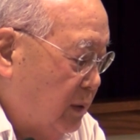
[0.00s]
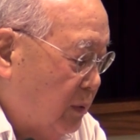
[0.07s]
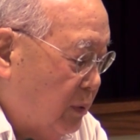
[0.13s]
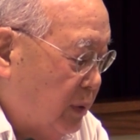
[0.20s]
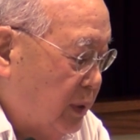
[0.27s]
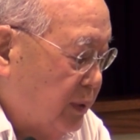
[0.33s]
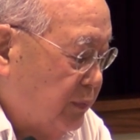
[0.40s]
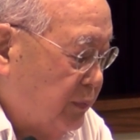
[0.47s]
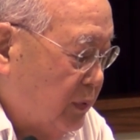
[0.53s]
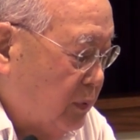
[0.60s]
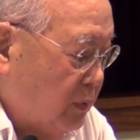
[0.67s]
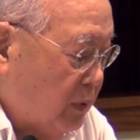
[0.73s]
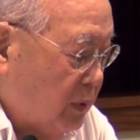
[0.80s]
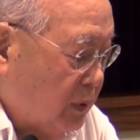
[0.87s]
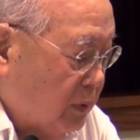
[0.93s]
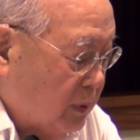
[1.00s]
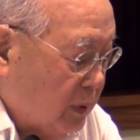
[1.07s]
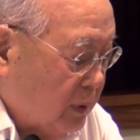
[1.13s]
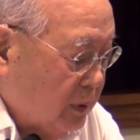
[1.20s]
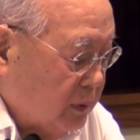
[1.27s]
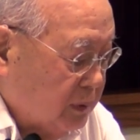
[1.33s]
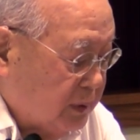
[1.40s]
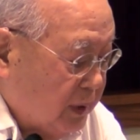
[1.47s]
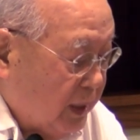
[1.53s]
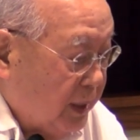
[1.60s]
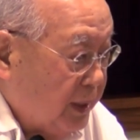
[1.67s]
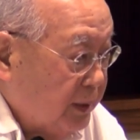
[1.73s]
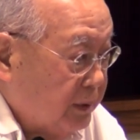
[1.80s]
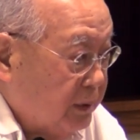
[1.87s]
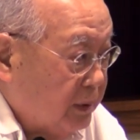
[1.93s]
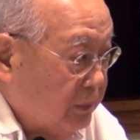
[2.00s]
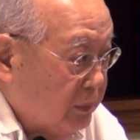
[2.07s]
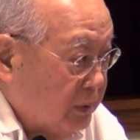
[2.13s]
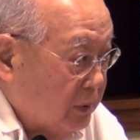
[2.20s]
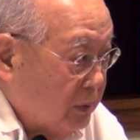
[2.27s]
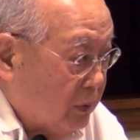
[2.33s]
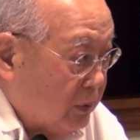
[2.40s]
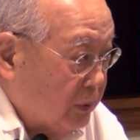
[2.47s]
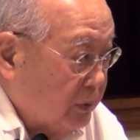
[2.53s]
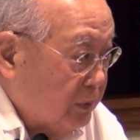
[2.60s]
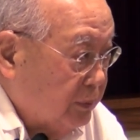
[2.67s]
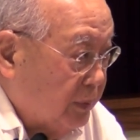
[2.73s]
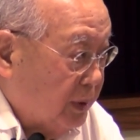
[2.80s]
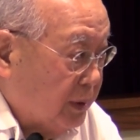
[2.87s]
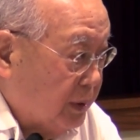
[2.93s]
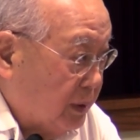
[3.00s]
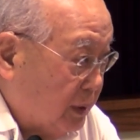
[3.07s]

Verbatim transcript: whatever uh, diet ordered by the